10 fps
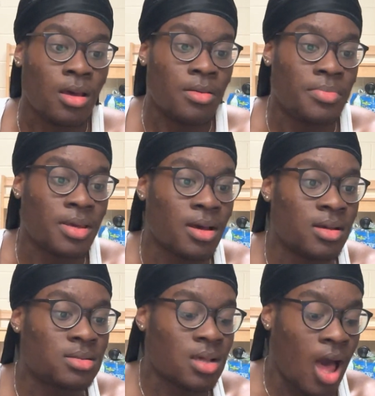
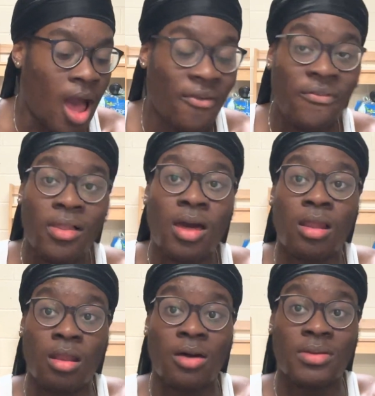because I feel like a
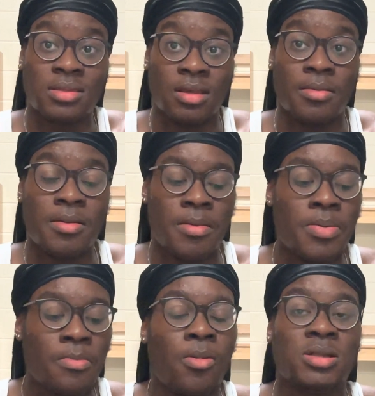lot of the
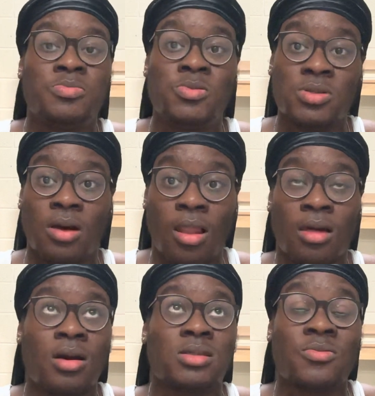pinpoints between the
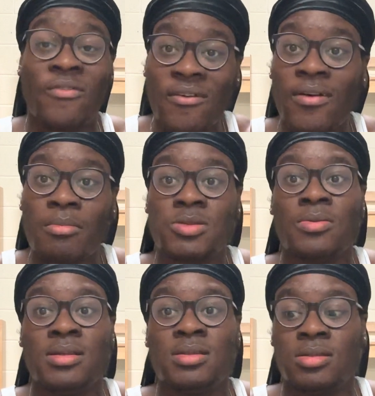Holocaust very, very much
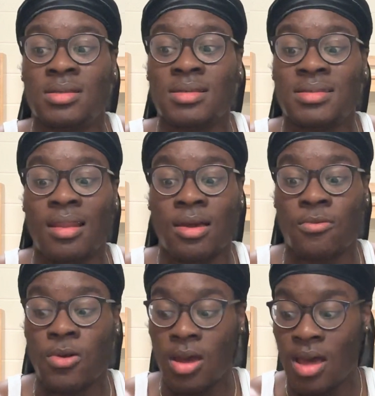related to things that, like,
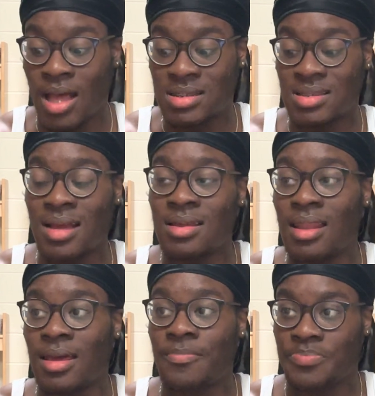as a society,
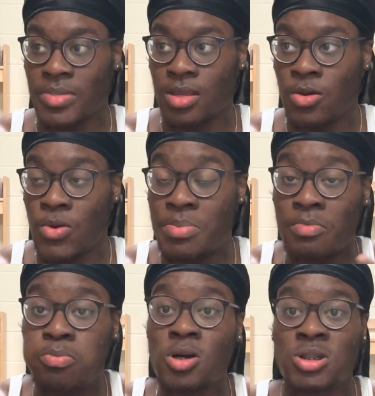like, we've
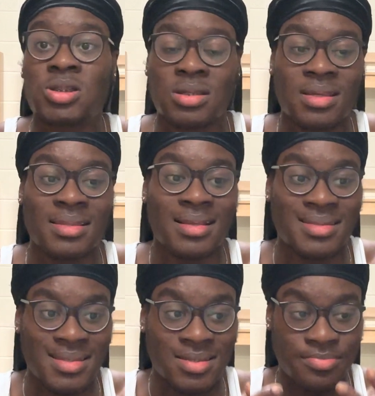been pushed to think that
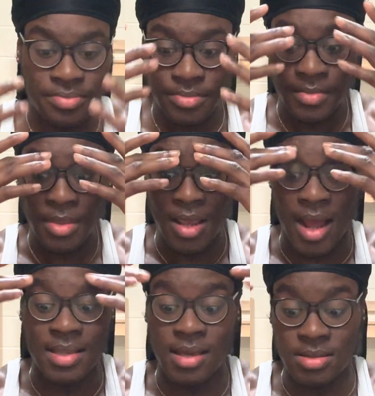these
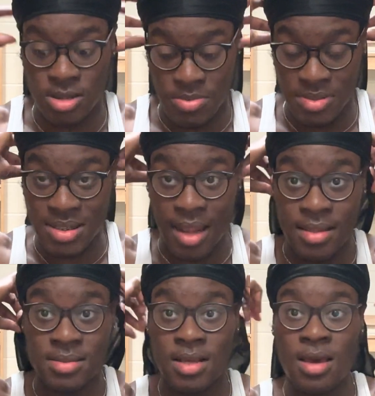ideas should be
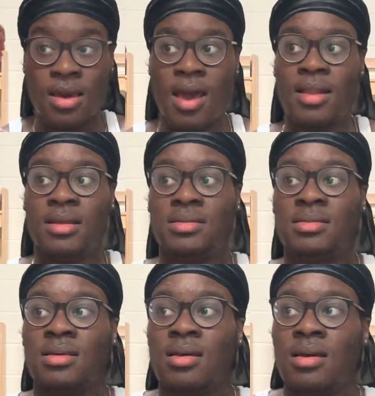silenced, and
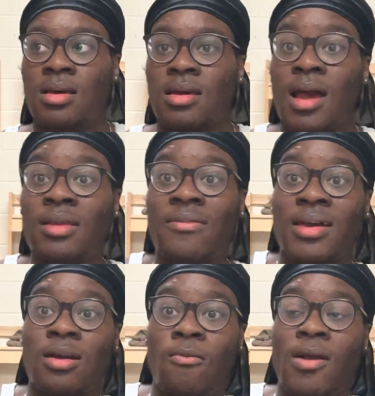it's kind of
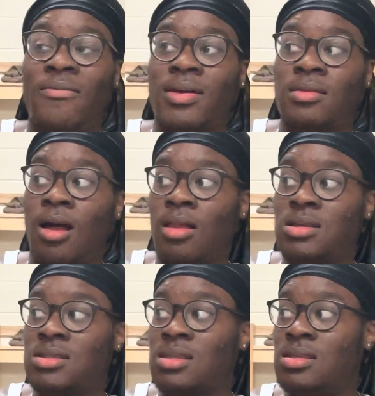like a wave, like the
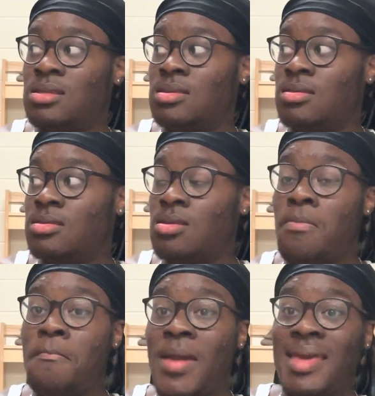Holocaust is like the
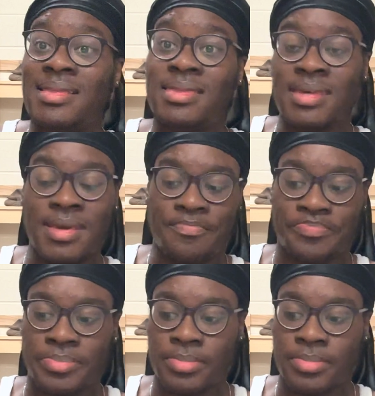main theme